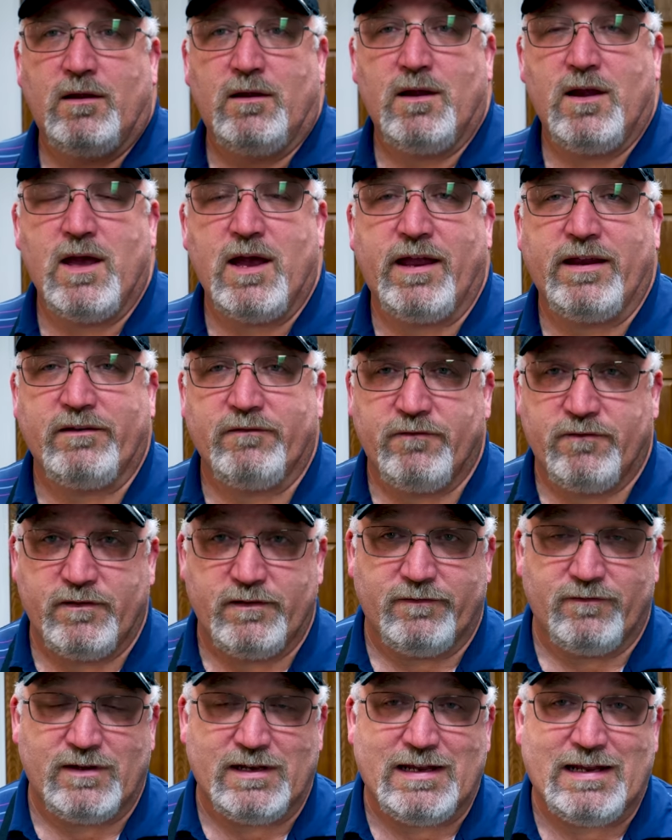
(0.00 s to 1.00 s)

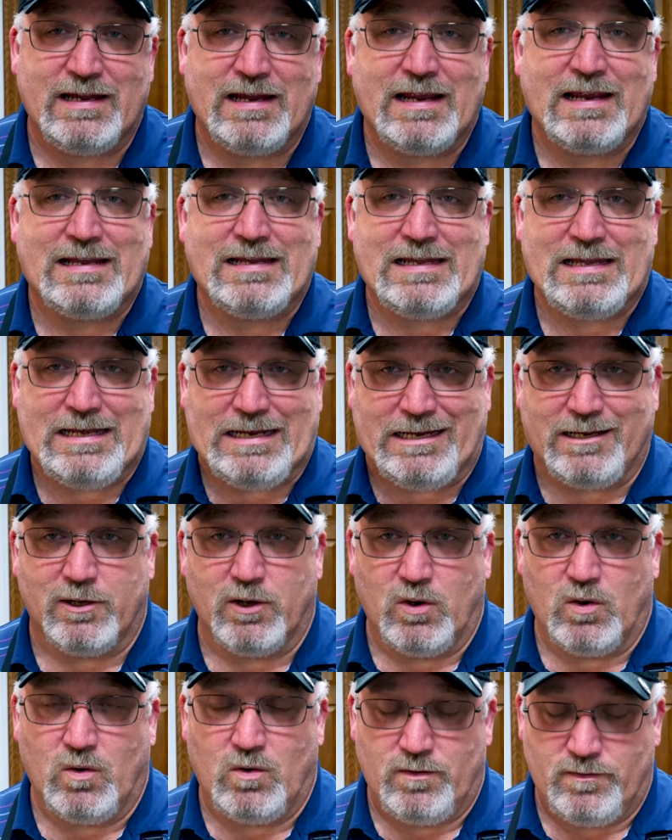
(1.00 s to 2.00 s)
950
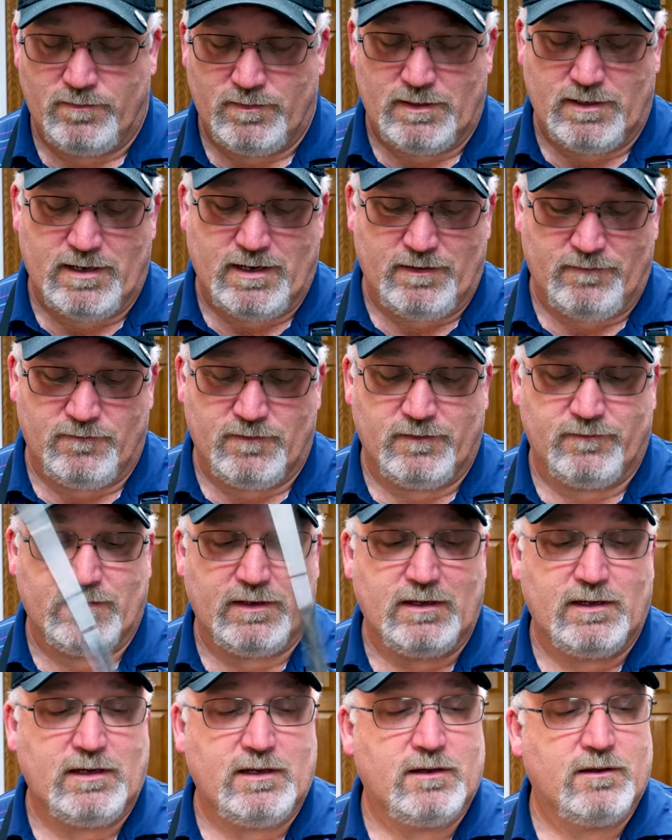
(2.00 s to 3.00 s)
Neo, the
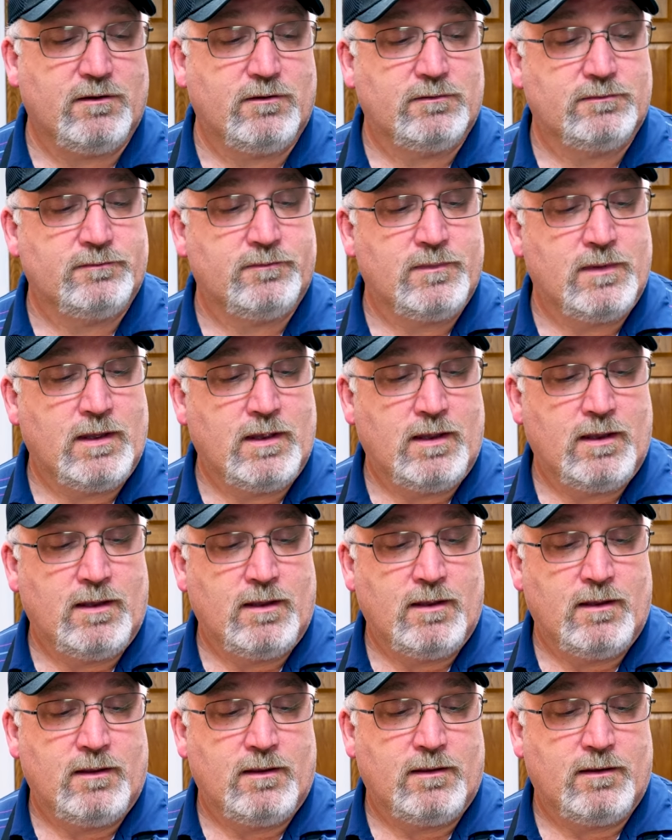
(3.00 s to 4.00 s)
950 Neo.
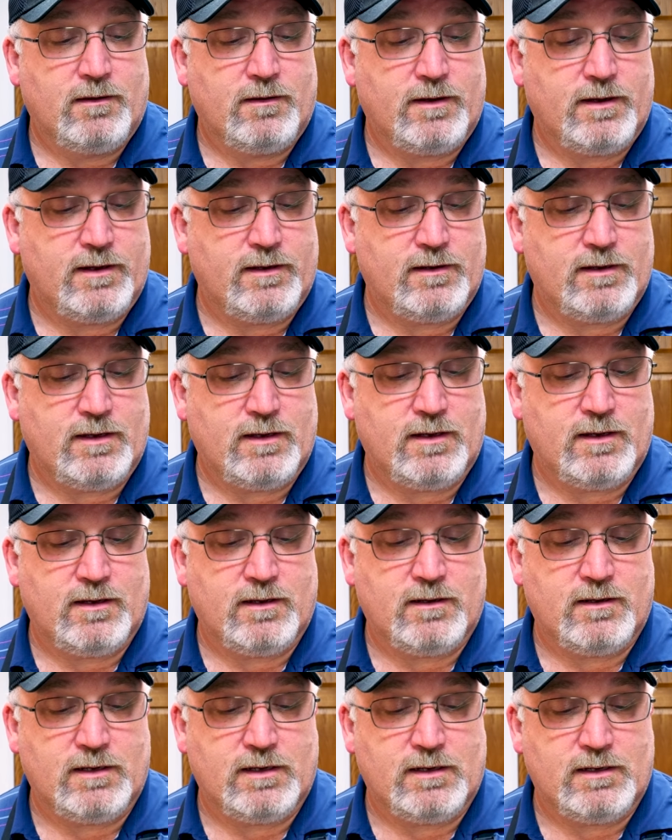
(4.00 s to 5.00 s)
All right,
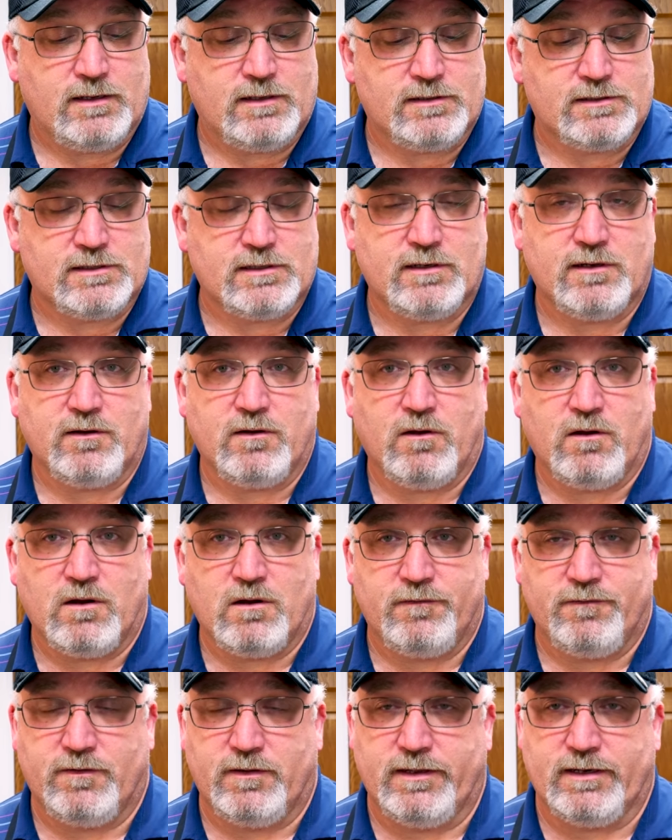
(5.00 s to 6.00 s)
and it is in an
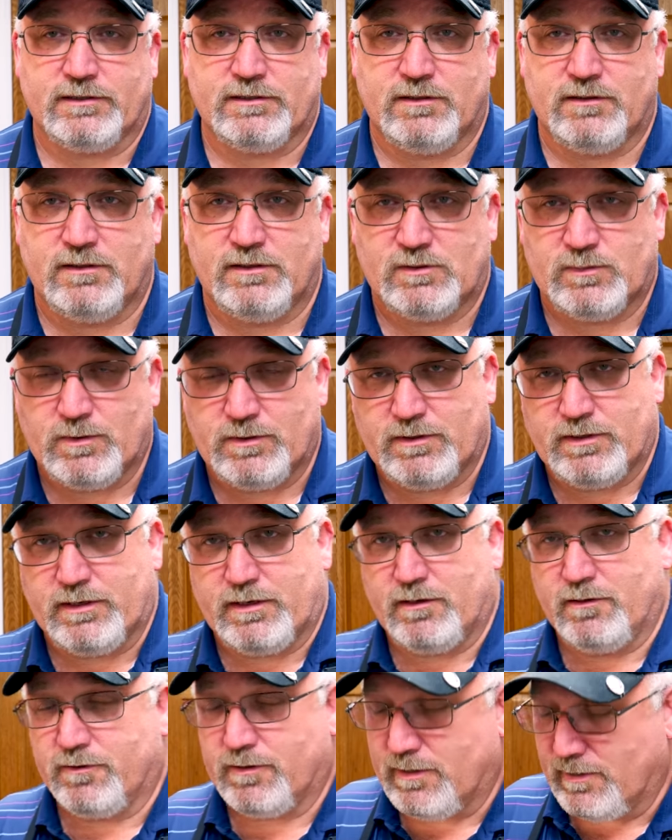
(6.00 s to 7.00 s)
R-Flex in this
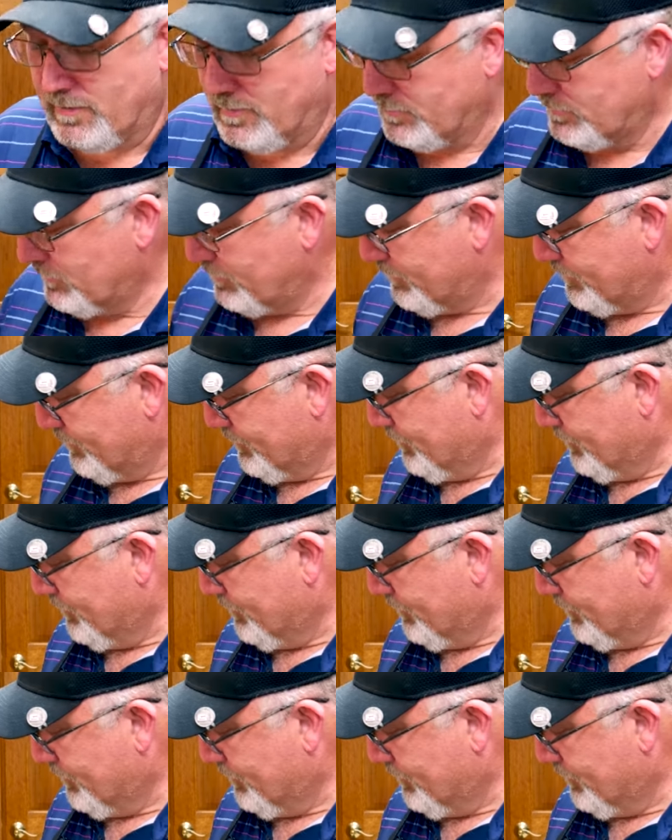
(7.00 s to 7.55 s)
particular case.